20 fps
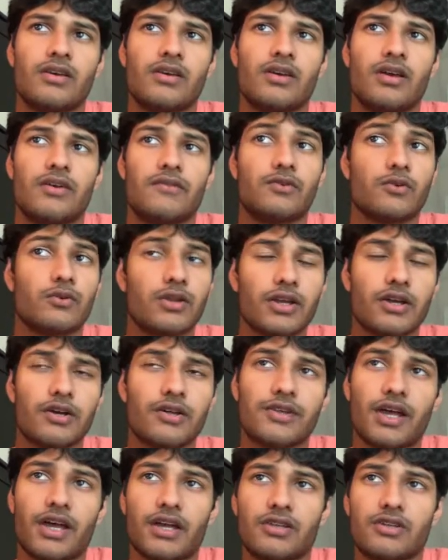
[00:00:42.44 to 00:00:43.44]
If you click on
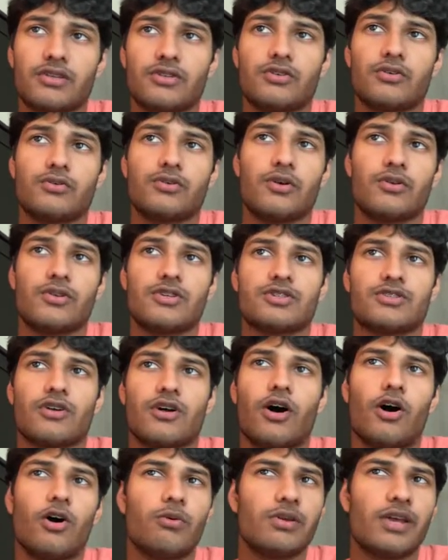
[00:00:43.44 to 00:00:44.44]
that, you'll notice
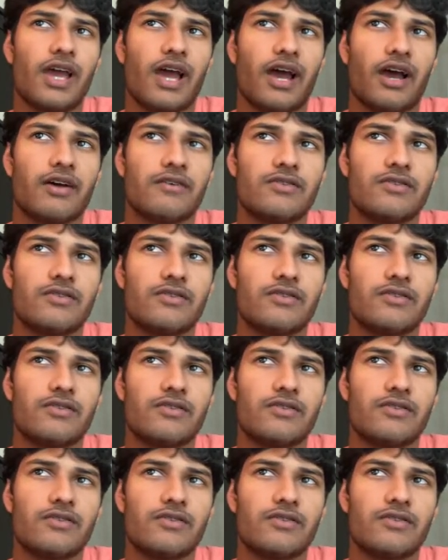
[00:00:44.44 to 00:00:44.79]
all we have